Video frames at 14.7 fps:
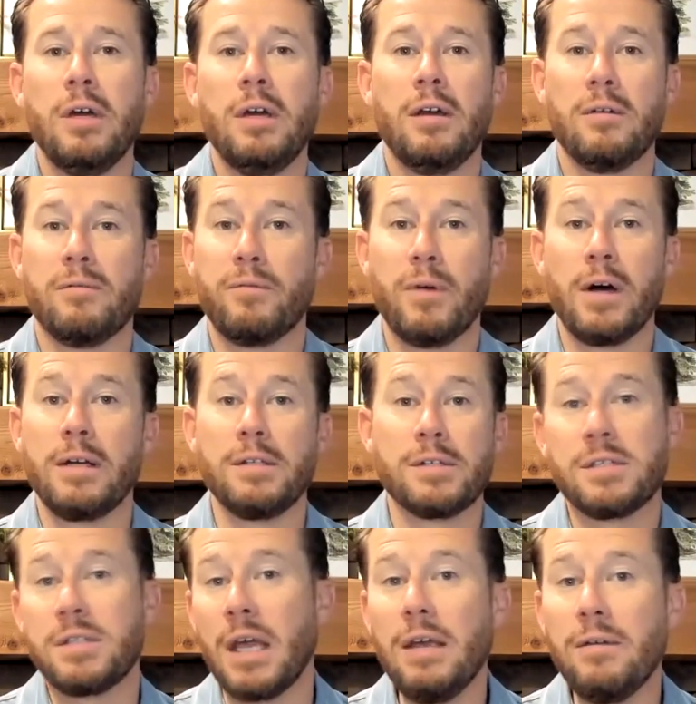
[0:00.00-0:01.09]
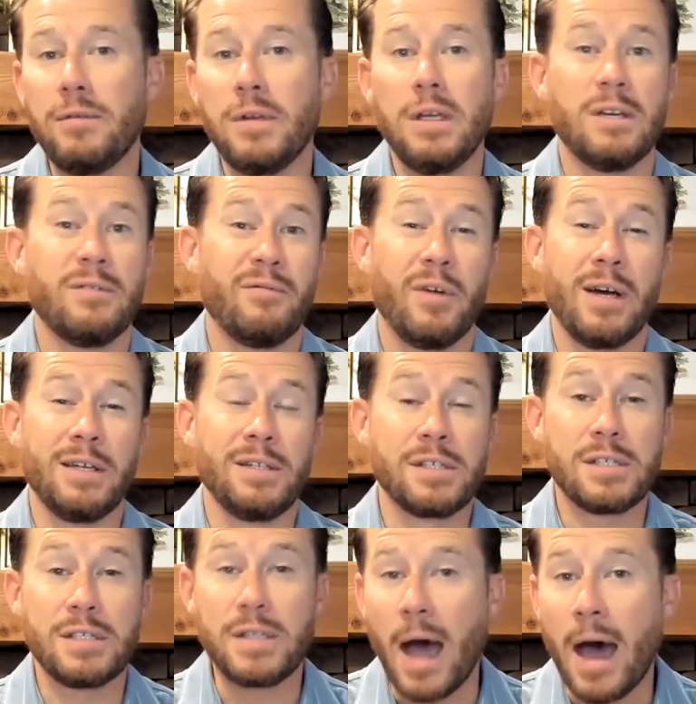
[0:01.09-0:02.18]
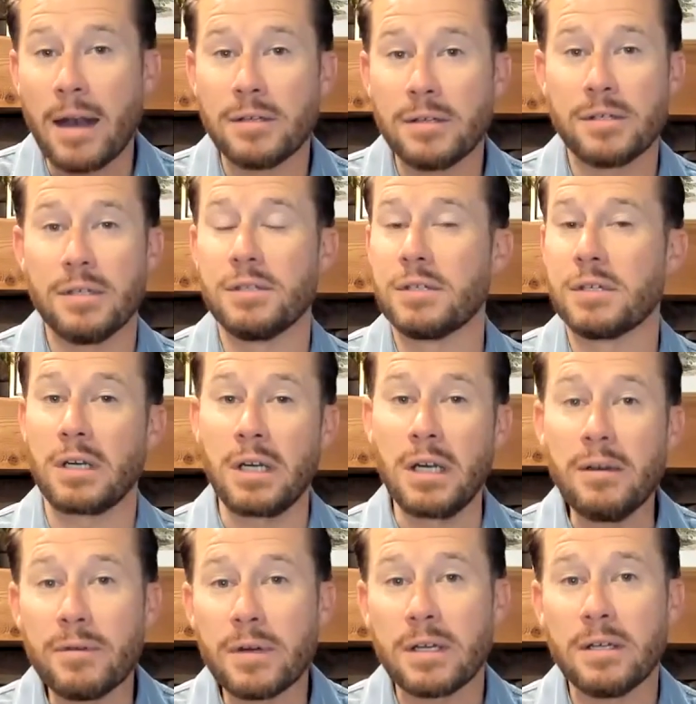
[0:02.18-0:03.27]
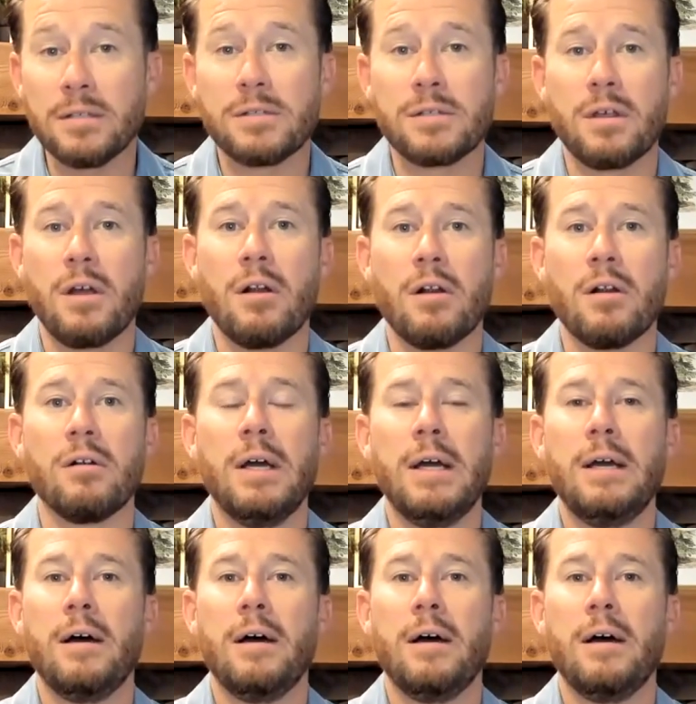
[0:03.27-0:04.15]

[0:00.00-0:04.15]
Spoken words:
It finds safety. It finds status and significance there.